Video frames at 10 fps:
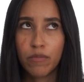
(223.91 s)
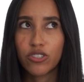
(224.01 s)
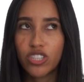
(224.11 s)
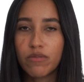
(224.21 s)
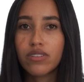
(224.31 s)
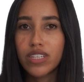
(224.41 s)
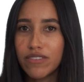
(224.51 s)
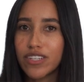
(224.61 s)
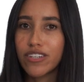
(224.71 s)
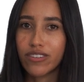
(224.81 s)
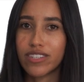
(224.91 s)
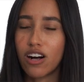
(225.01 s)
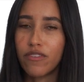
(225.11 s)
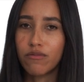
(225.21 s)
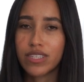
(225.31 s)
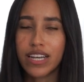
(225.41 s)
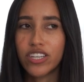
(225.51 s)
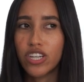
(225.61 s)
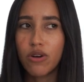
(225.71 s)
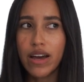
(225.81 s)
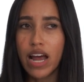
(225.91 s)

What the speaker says: But she believed in herself and was like, you know what?